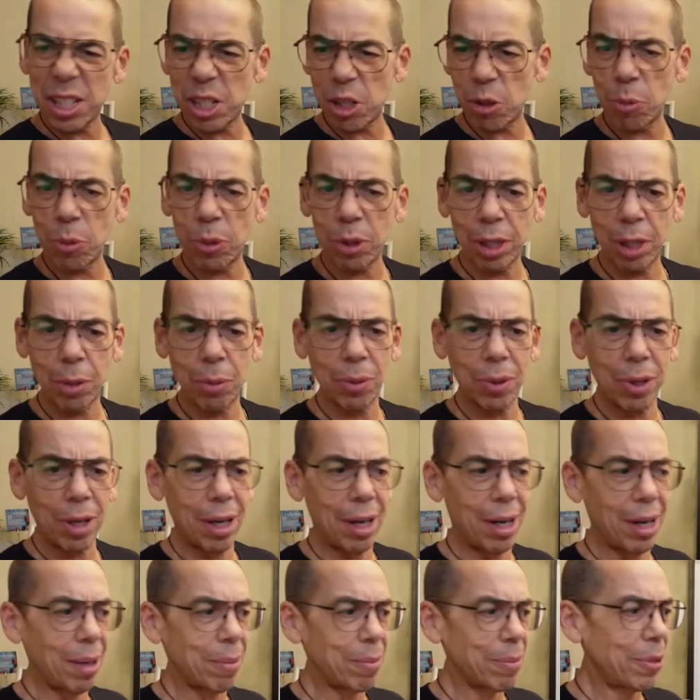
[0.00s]
doesn't really
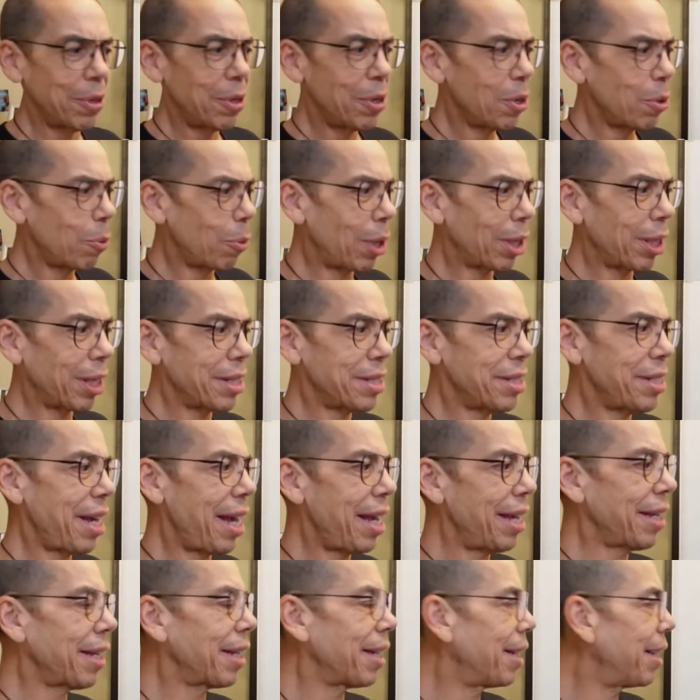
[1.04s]
want to
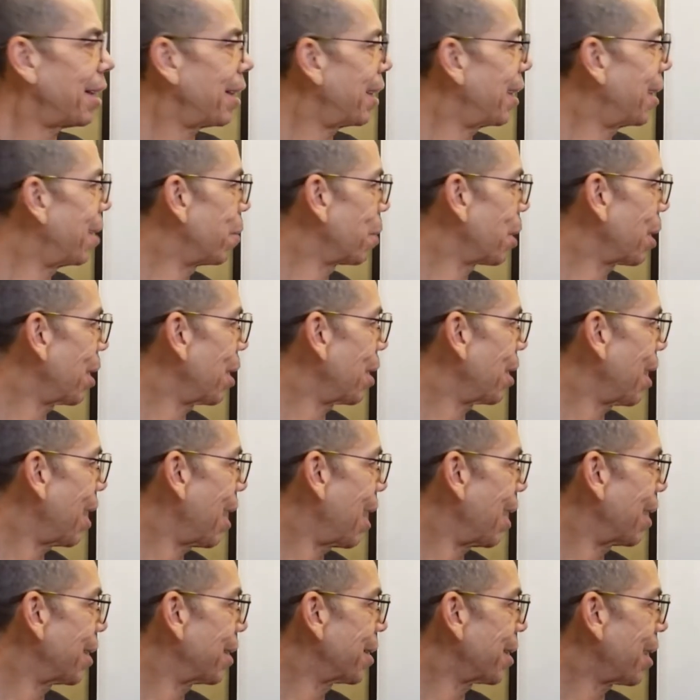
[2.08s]
take it,
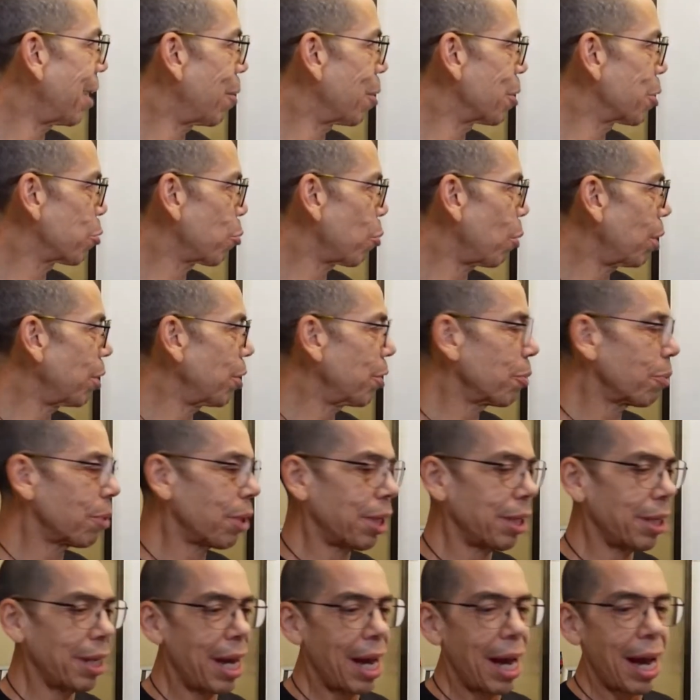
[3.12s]
and I was
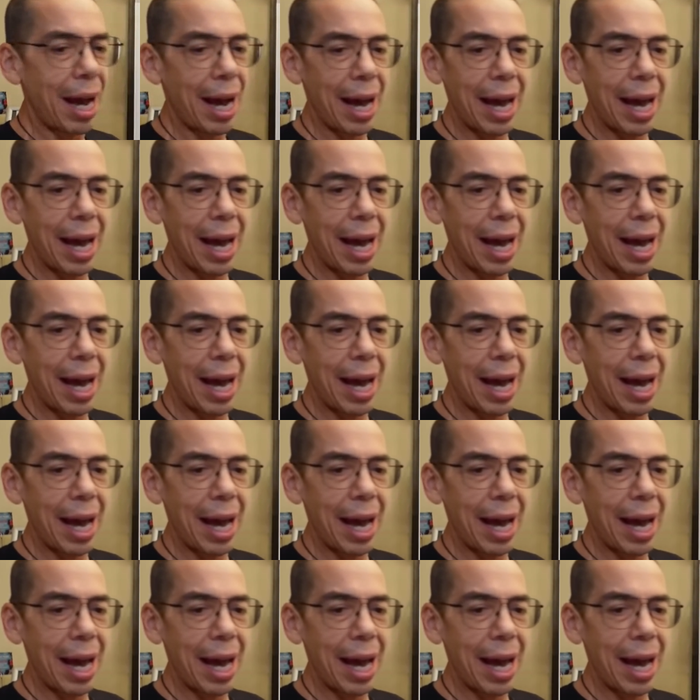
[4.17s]
wondering,